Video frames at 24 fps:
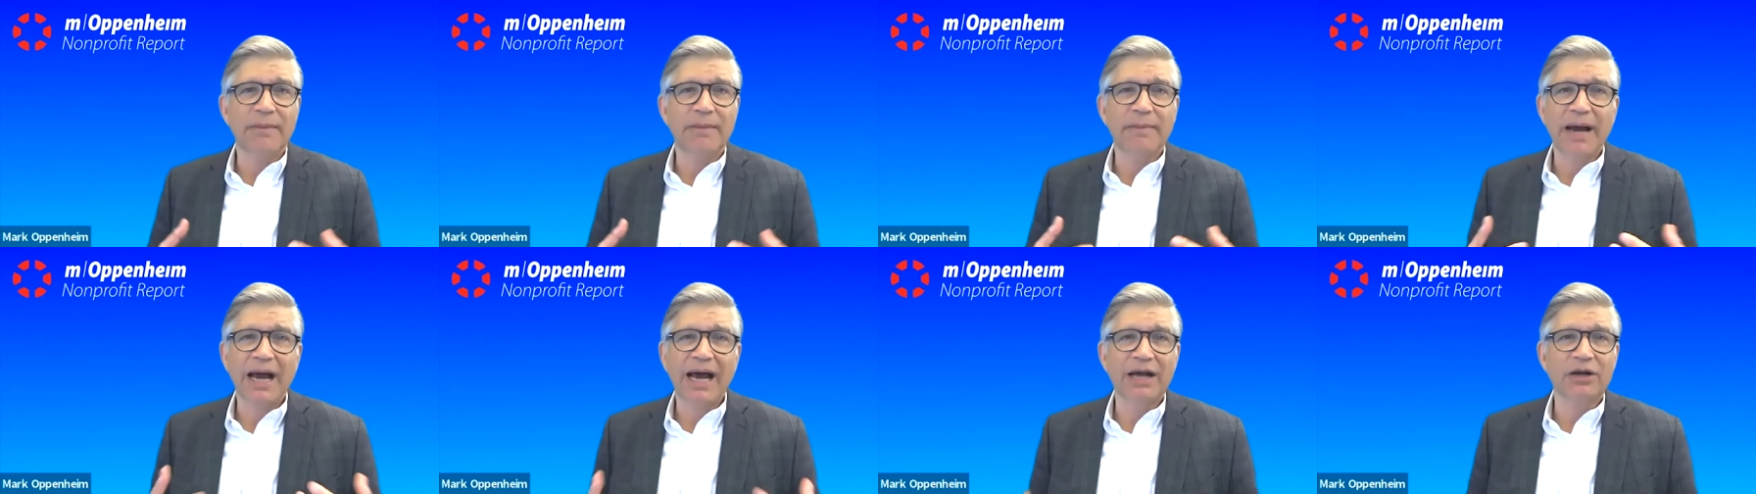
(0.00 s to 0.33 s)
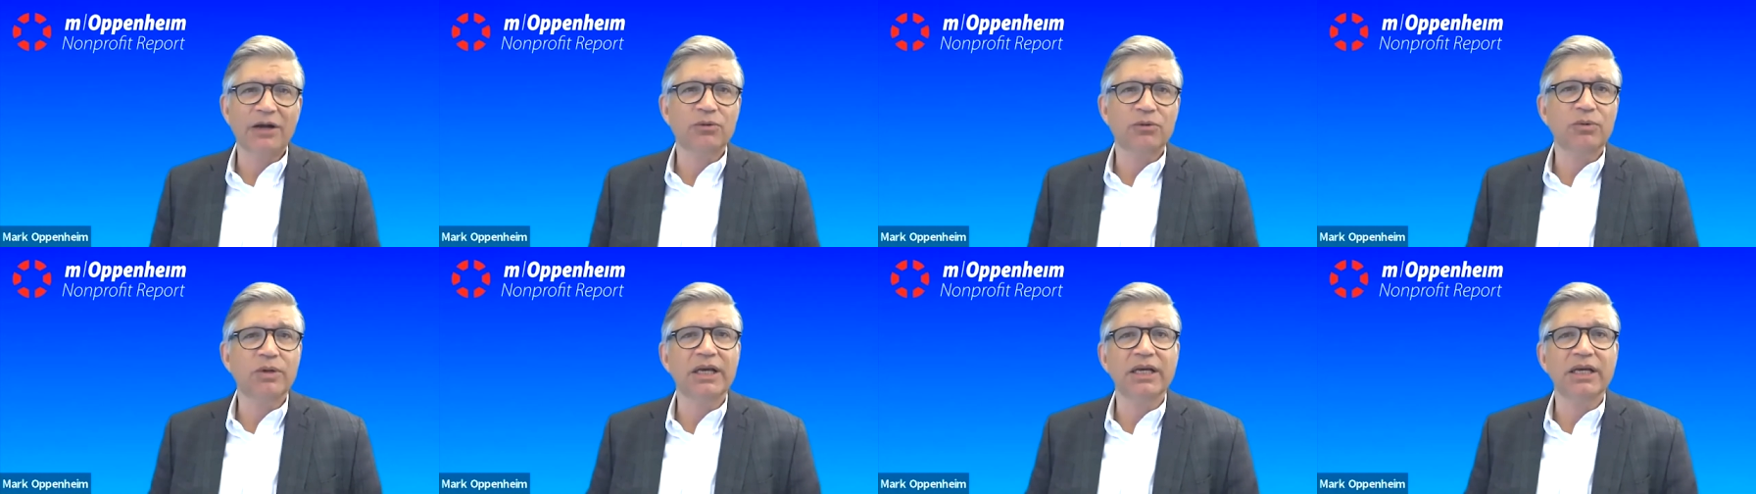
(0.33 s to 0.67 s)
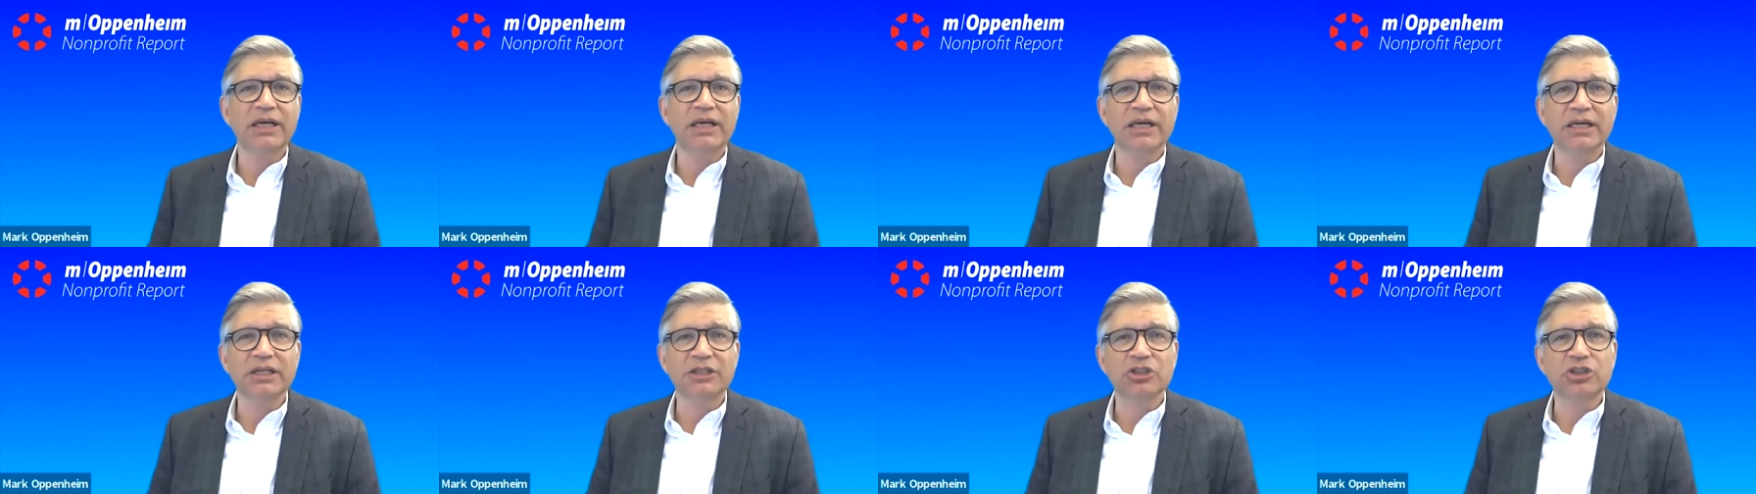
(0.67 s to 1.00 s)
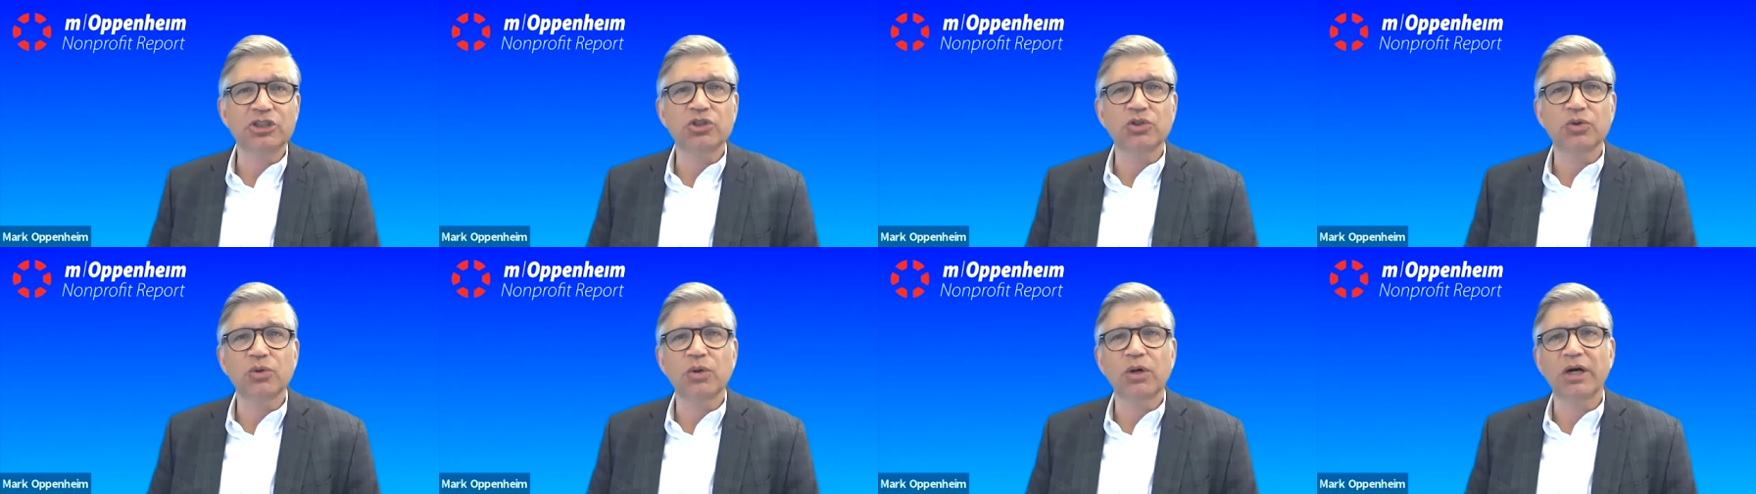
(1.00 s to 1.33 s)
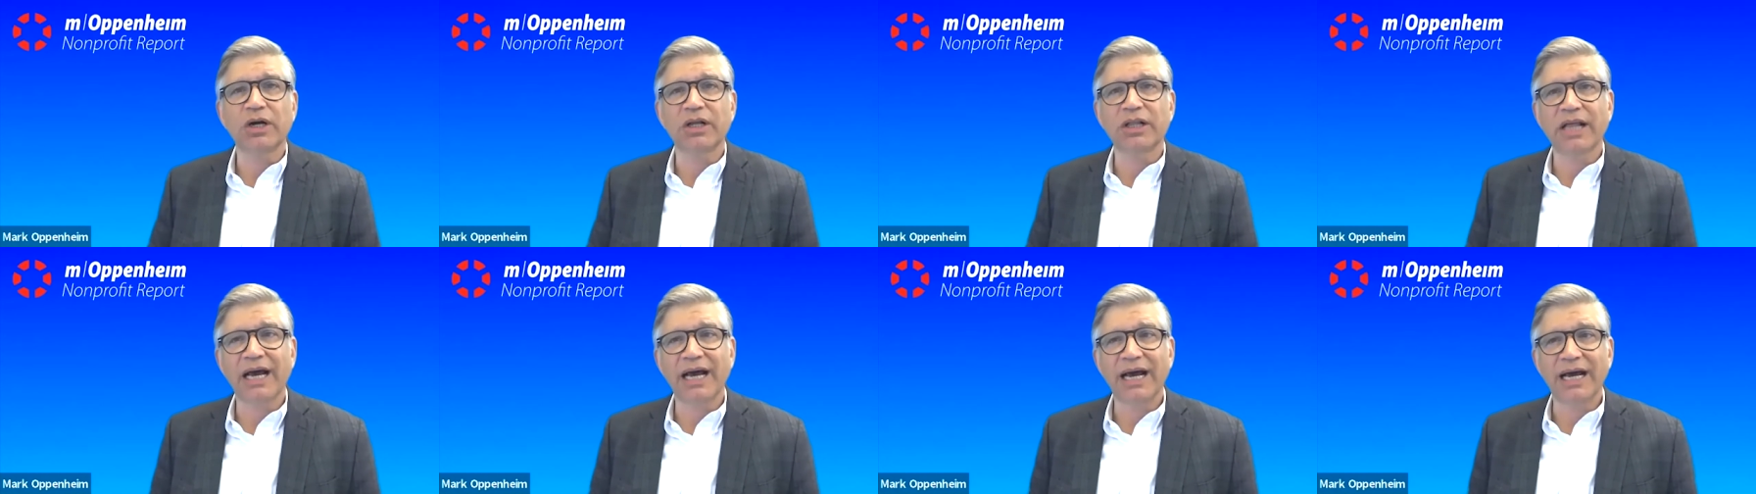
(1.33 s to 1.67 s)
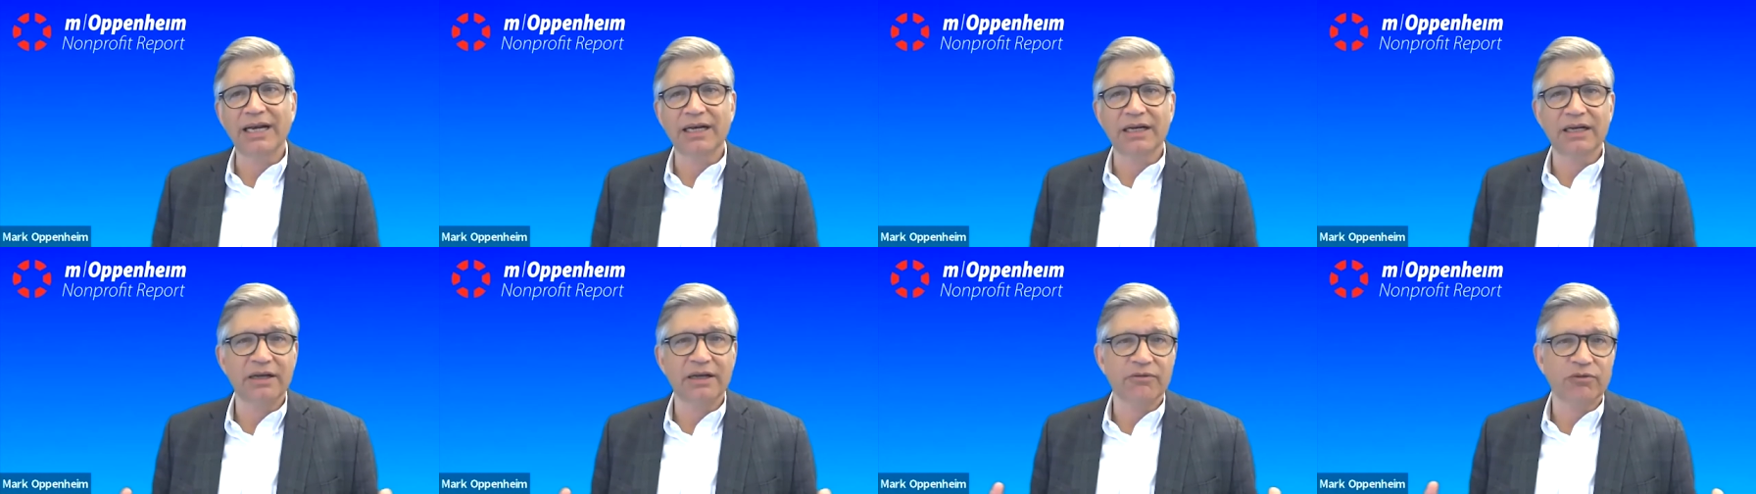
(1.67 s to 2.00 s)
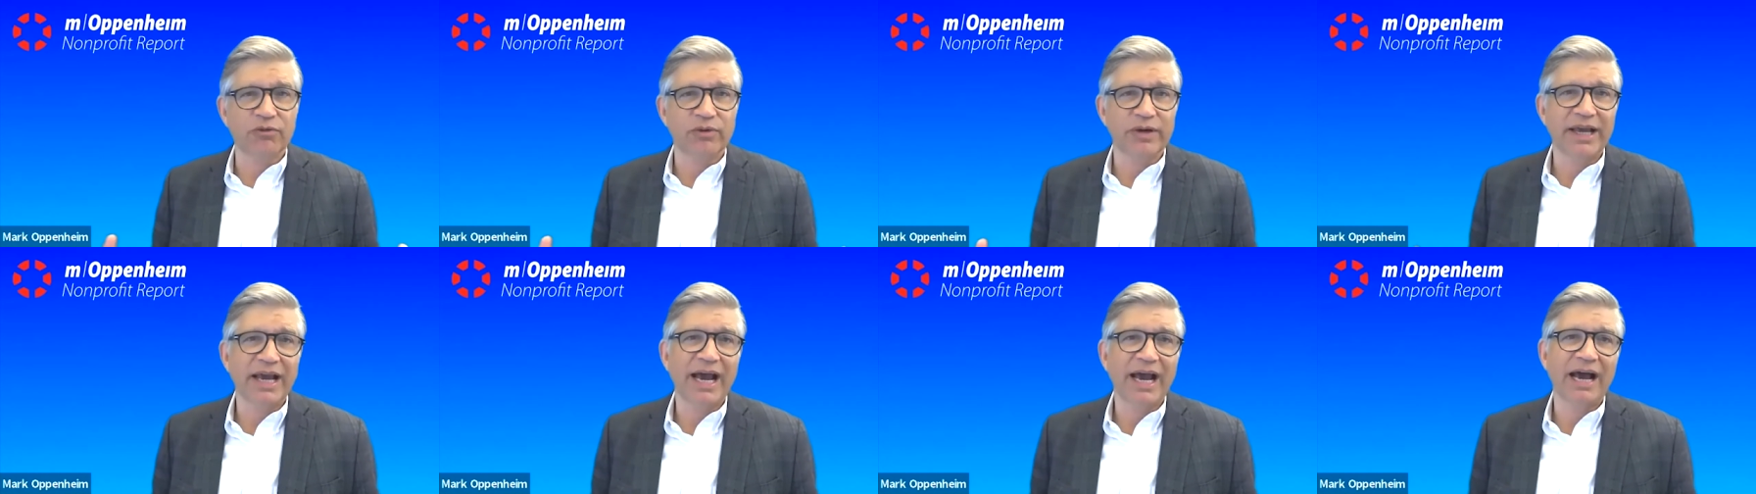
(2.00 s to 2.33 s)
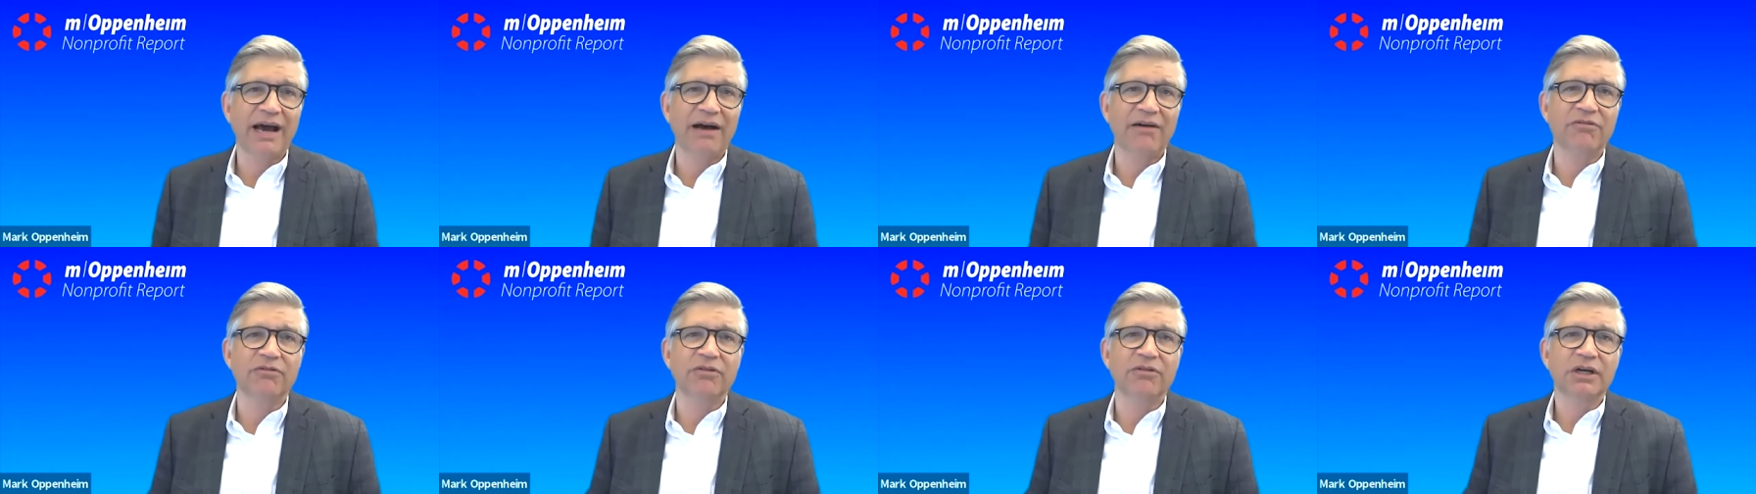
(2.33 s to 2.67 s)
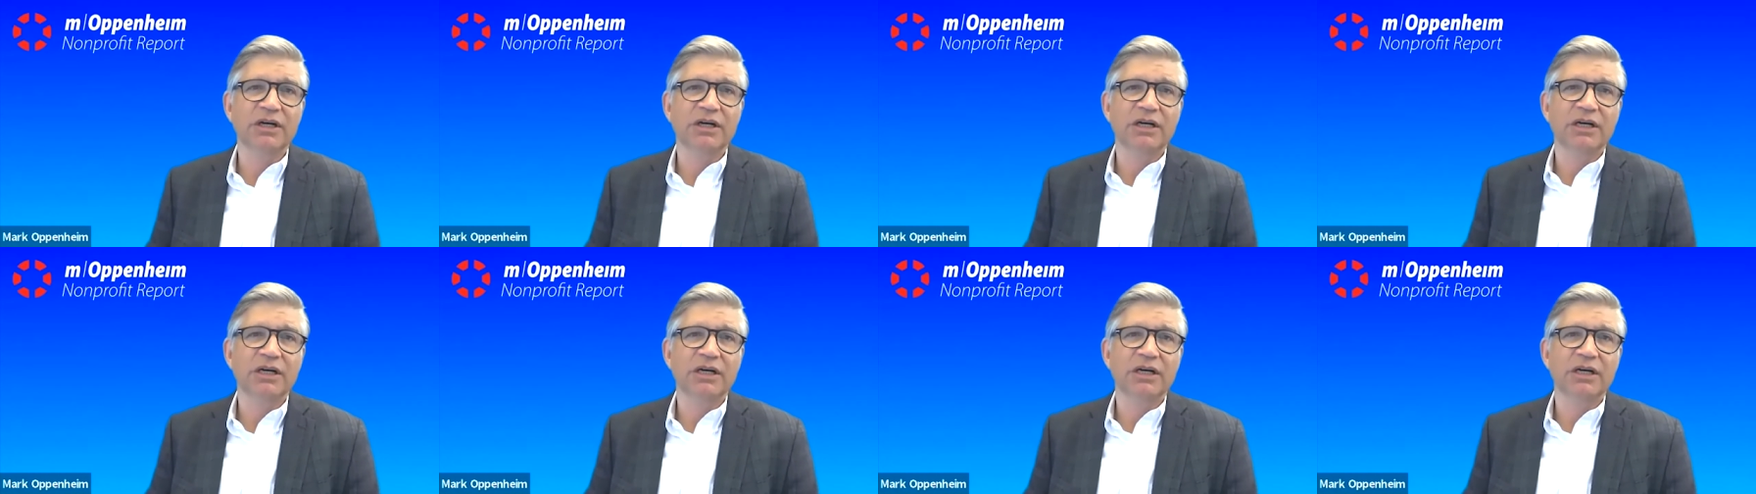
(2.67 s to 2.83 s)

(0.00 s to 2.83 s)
How do we ensure that if we have